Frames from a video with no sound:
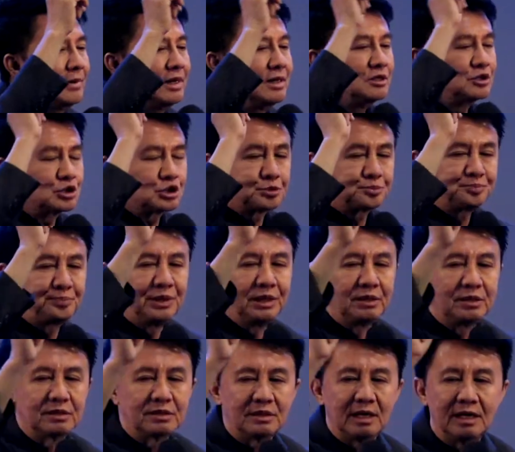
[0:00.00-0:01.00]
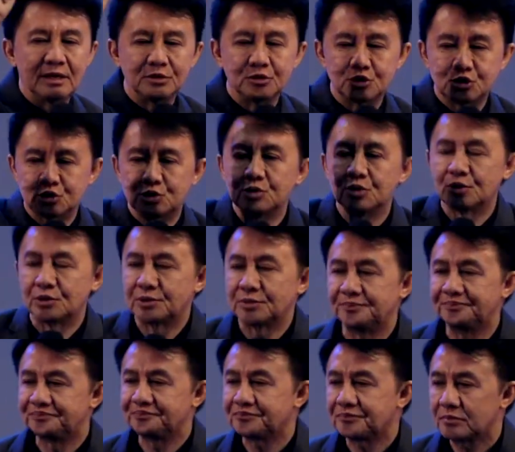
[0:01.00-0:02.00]
in spirit and truth.
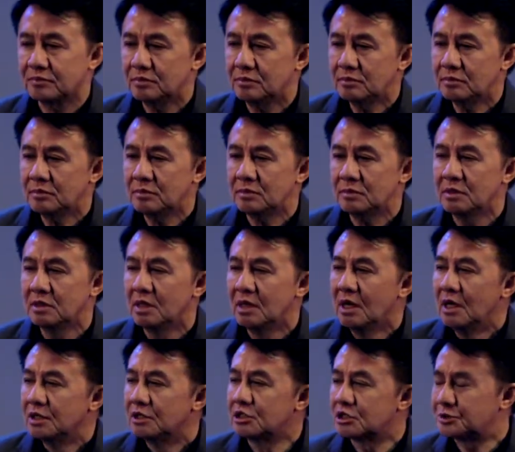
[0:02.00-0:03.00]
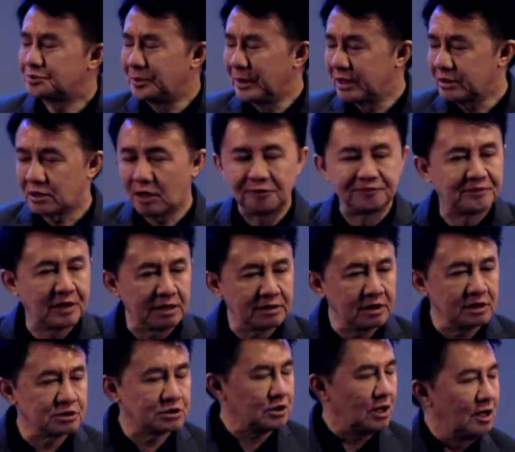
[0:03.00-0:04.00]
The Spirit of God
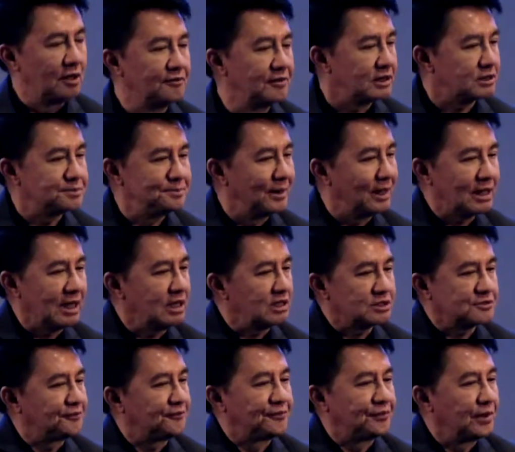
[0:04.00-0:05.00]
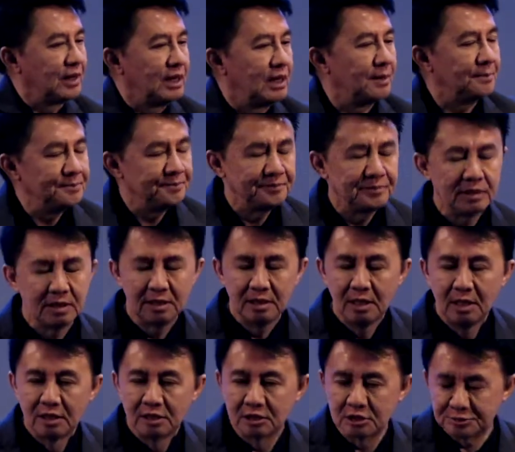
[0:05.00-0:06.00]
is always make us freedom.
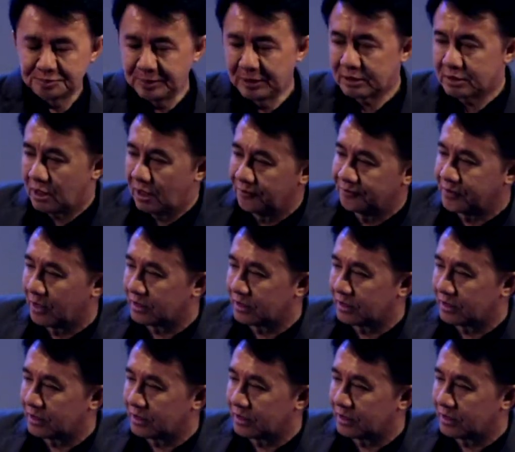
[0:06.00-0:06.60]
The Spirit of